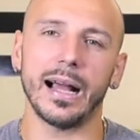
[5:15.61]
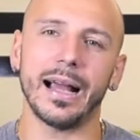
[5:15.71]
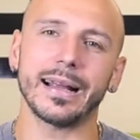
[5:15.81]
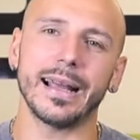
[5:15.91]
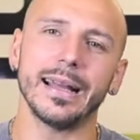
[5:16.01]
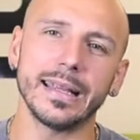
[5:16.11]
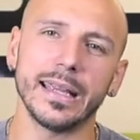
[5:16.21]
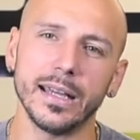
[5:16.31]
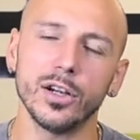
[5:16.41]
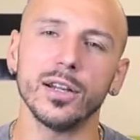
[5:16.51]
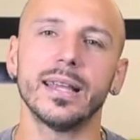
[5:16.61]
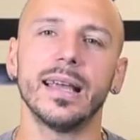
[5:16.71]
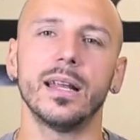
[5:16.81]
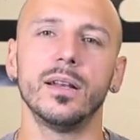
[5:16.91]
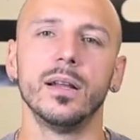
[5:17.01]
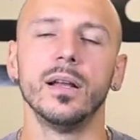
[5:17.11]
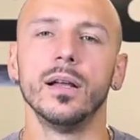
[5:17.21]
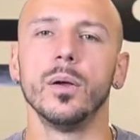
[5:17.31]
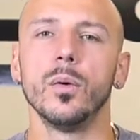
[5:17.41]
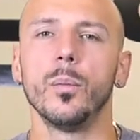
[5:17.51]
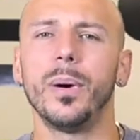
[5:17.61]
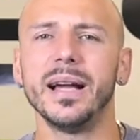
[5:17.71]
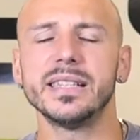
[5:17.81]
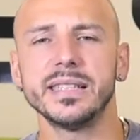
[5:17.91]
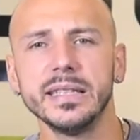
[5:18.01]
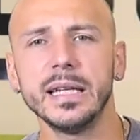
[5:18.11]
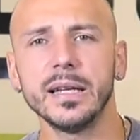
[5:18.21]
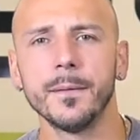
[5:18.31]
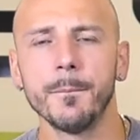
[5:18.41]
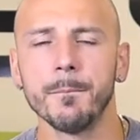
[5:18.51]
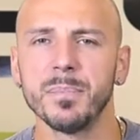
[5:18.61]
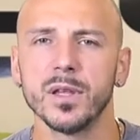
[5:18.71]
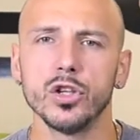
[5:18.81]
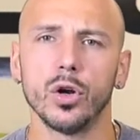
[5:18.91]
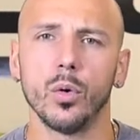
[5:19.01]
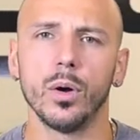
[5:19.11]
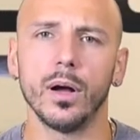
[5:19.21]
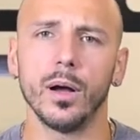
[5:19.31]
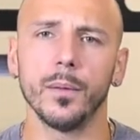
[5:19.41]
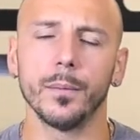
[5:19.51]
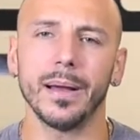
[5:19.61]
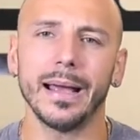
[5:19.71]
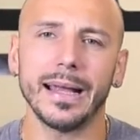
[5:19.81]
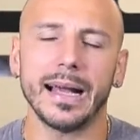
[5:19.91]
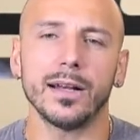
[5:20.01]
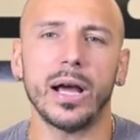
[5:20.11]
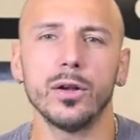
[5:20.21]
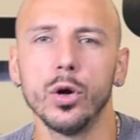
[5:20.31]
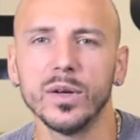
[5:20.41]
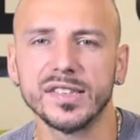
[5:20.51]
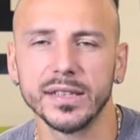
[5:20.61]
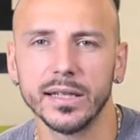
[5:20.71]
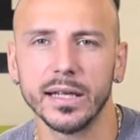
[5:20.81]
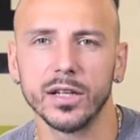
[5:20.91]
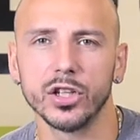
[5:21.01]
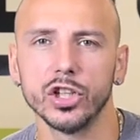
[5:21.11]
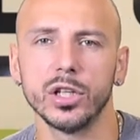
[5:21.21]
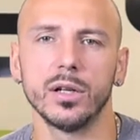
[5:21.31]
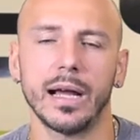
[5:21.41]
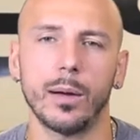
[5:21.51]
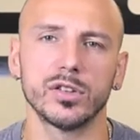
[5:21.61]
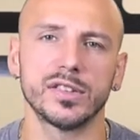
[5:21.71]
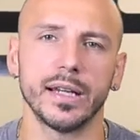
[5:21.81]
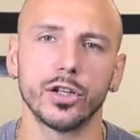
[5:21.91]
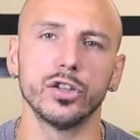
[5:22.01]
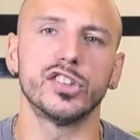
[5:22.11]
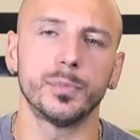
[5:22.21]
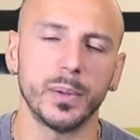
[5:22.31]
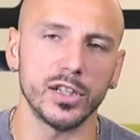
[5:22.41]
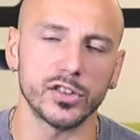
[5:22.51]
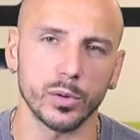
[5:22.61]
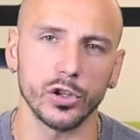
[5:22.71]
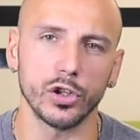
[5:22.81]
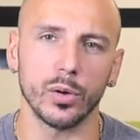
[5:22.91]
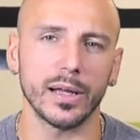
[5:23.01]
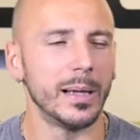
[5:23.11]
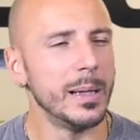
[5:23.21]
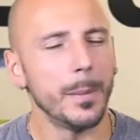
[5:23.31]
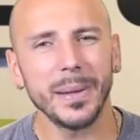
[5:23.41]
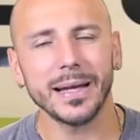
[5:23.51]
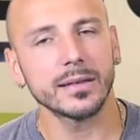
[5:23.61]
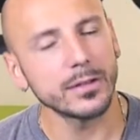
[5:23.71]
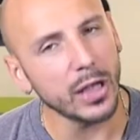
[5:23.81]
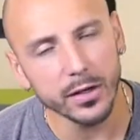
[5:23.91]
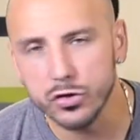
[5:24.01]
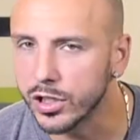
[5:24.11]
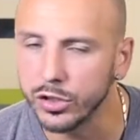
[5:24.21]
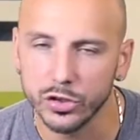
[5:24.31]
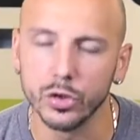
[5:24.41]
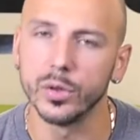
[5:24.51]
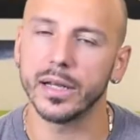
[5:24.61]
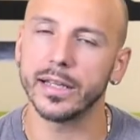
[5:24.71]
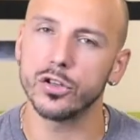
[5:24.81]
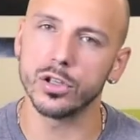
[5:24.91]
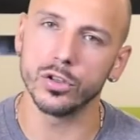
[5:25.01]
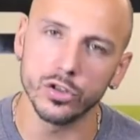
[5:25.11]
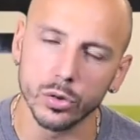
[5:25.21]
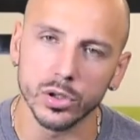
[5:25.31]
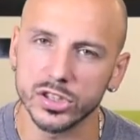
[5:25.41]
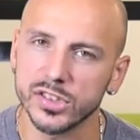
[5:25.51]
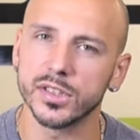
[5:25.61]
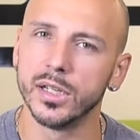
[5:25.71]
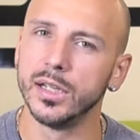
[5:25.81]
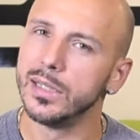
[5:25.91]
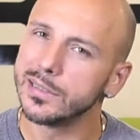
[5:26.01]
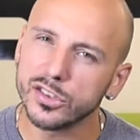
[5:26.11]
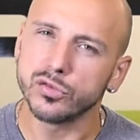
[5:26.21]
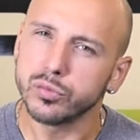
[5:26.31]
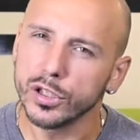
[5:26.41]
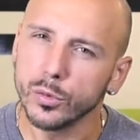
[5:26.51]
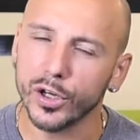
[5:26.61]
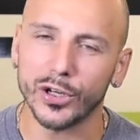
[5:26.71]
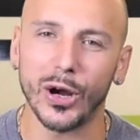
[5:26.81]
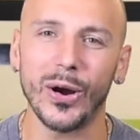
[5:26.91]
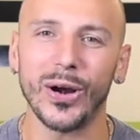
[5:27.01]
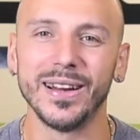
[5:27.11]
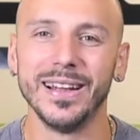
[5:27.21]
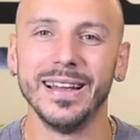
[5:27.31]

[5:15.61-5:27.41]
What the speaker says: I kind of get irritated by seeing, you know, and I know it's in good, I would say in good spirits where you go like, man, you can do it. Like you can do it. Just really work hard.